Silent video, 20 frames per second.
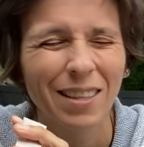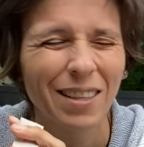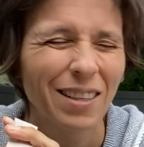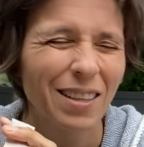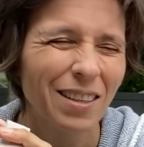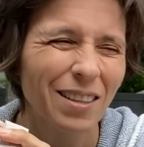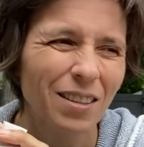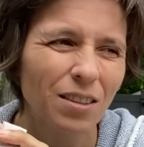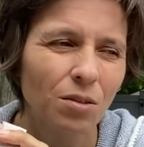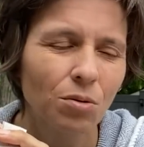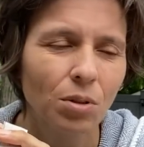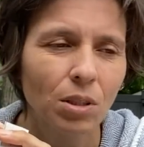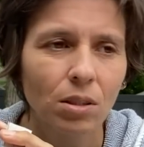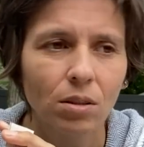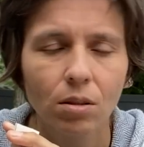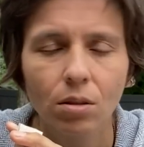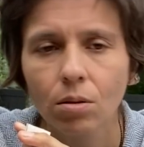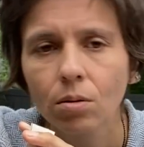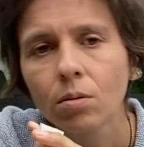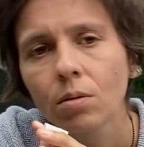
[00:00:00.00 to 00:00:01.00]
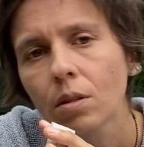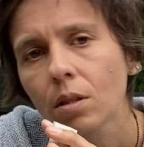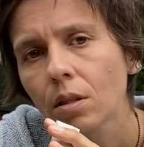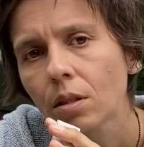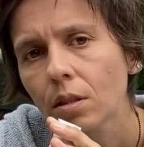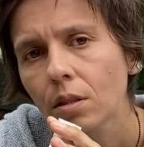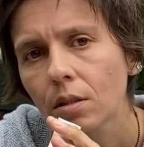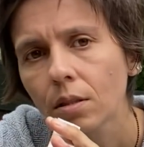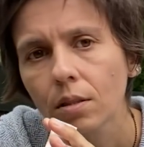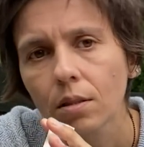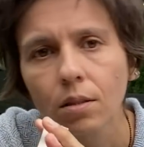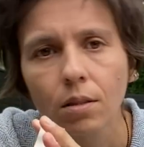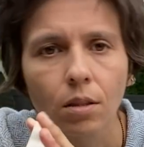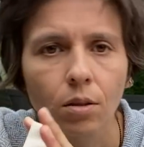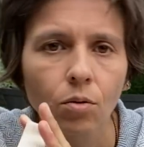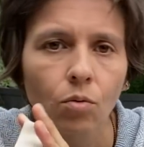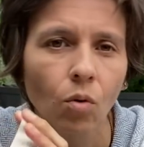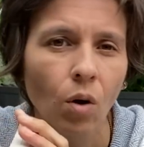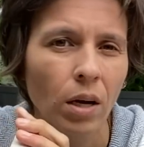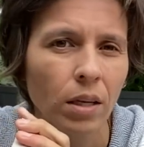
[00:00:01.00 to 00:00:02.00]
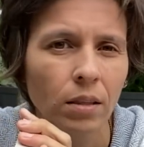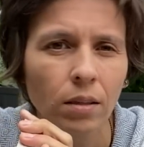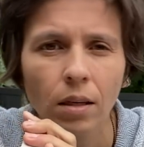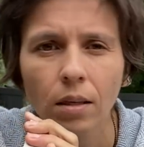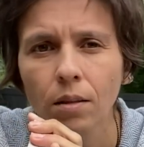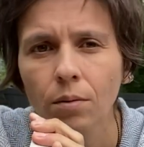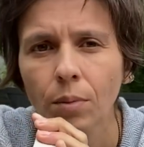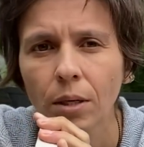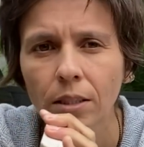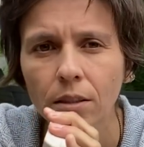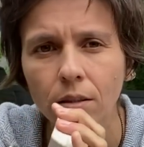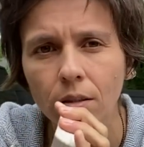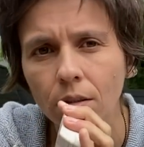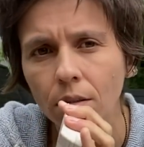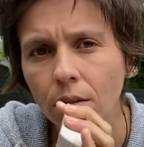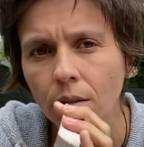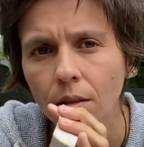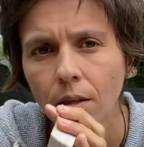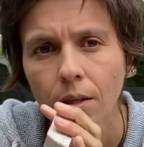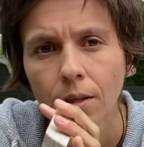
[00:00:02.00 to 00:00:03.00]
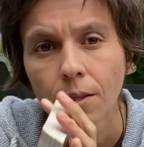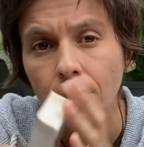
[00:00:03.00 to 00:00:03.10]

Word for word: ah, I don't want to do this, you know, why the hell am I still